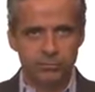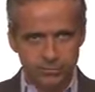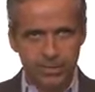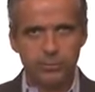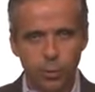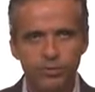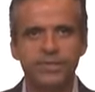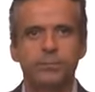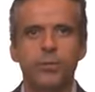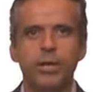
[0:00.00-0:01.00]
that
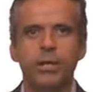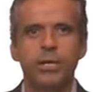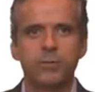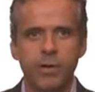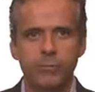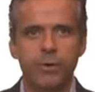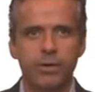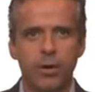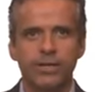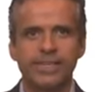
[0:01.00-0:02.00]
concept we learned when we were
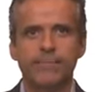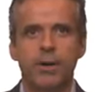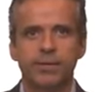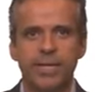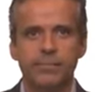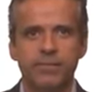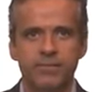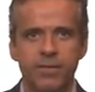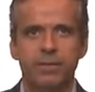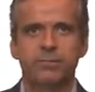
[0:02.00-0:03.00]
talking about NPV.
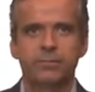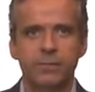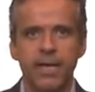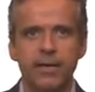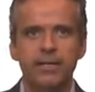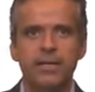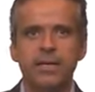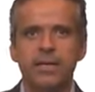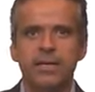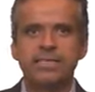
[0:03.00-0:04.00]
Okay?
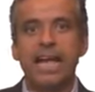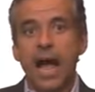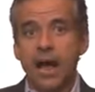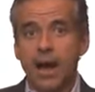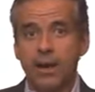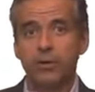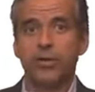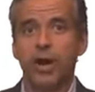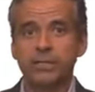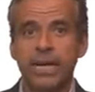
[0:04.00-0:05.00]
The IRR, on
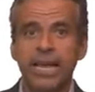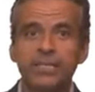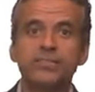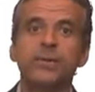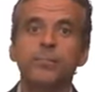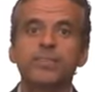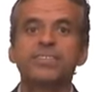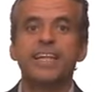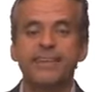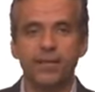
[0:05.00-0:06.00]
the other hand, is a
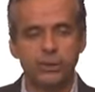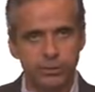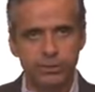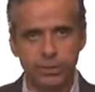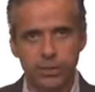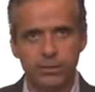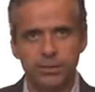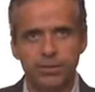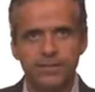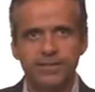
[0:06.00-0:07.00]
percentage return.
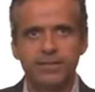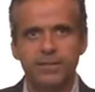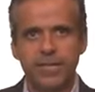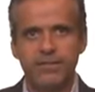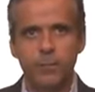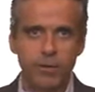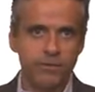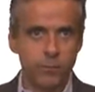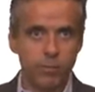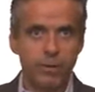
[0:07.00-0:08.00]
If
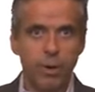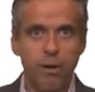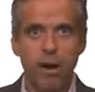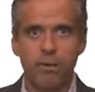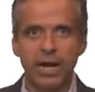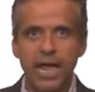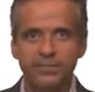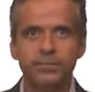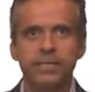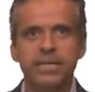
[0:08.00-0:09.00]
you recall our
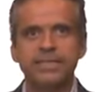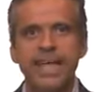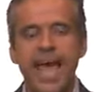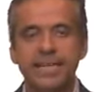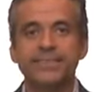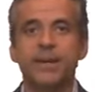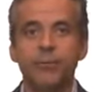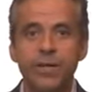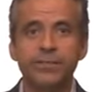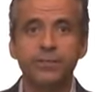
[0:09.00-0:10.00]
lesson, that is the
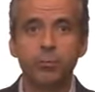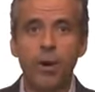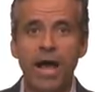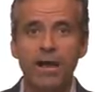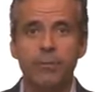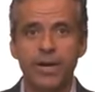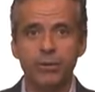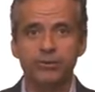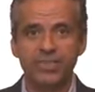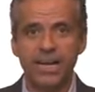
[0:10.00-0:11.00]
reason why we're
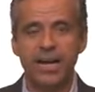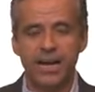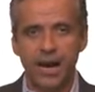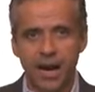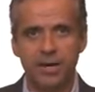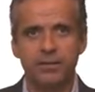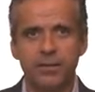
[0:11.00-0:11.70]
using IRR,